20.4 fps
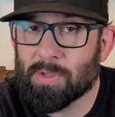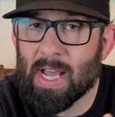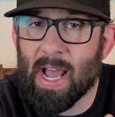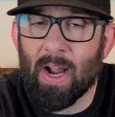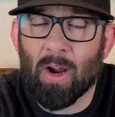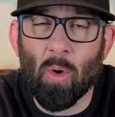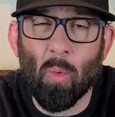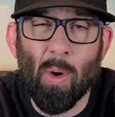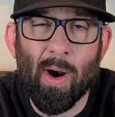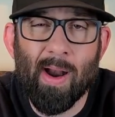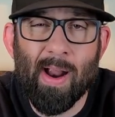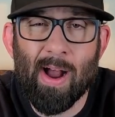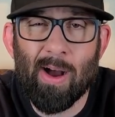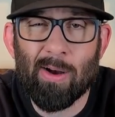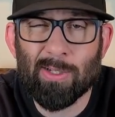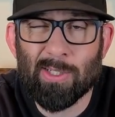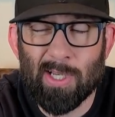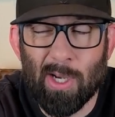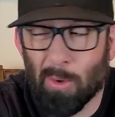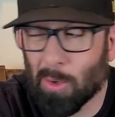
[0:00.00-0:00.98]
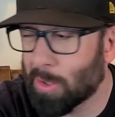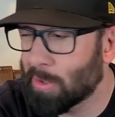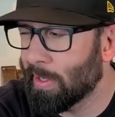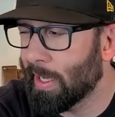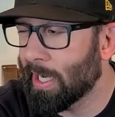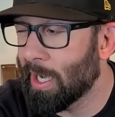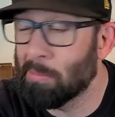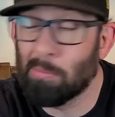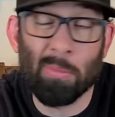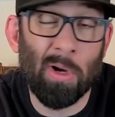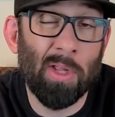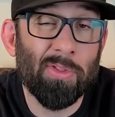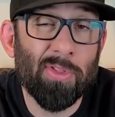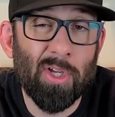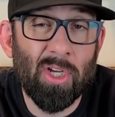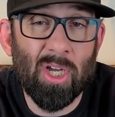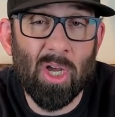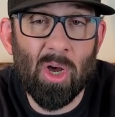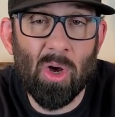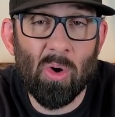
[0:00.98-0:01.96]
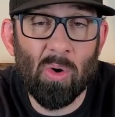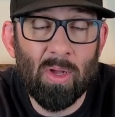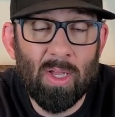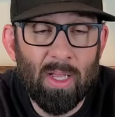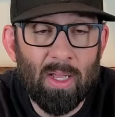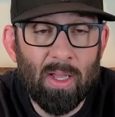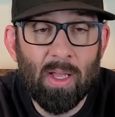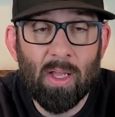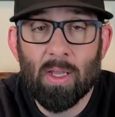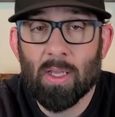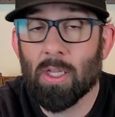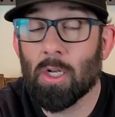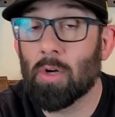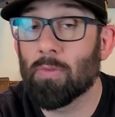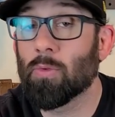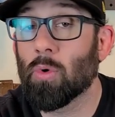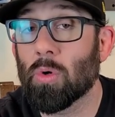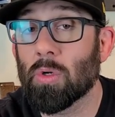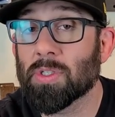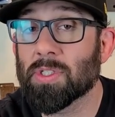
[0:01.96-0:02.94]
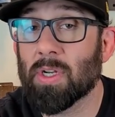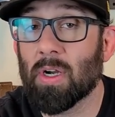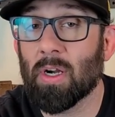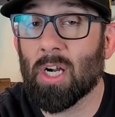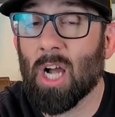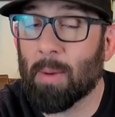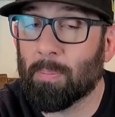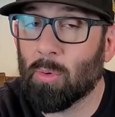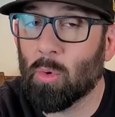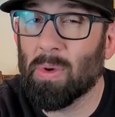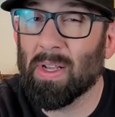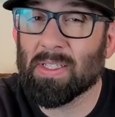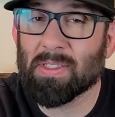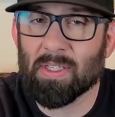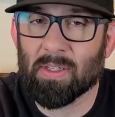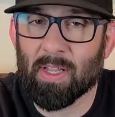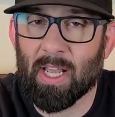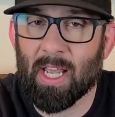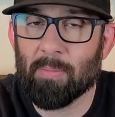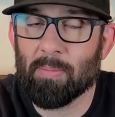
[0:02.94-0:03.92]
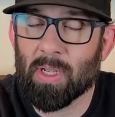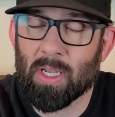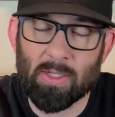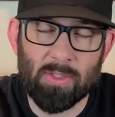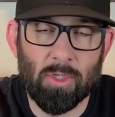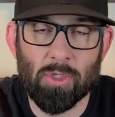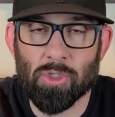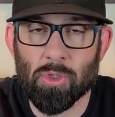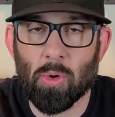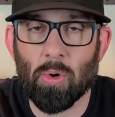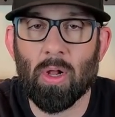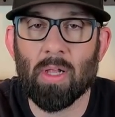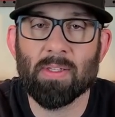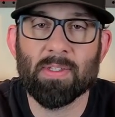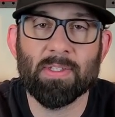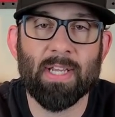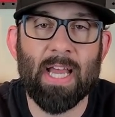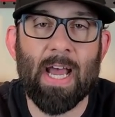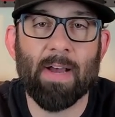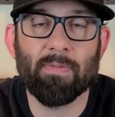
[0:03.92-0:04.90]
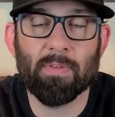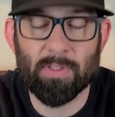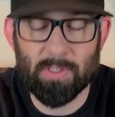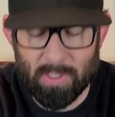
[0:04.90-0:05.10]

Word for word: Tackle Warehouse. I ordered like a month ago. You know, of course, they're a couple weeks delayed because of short on staff and